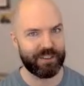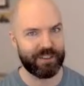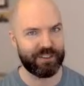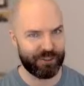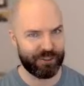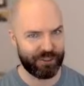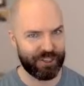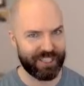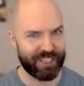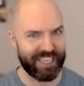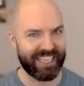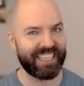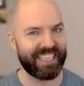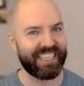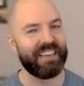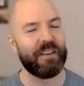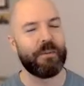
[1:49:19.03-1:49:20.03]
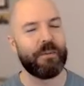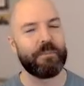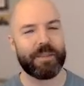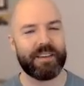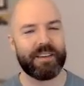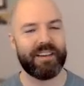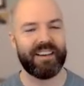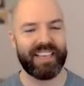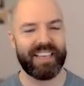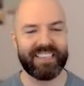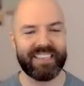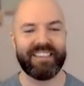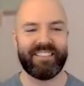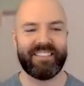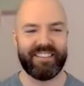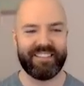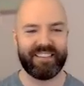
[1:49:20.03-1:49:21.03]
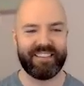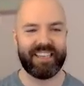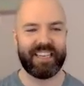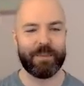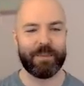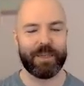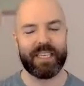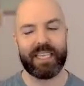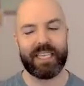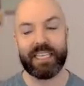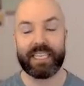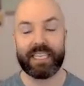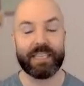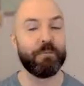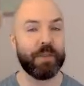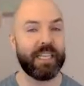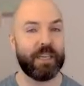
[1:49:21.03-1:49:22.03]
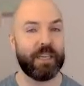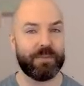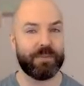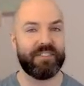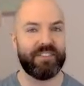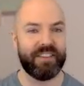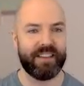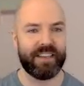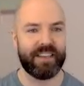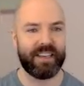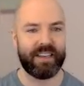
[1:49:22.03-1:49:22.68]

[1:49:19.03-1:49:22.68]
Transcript: dirty. And it's the same. And it can really help to see that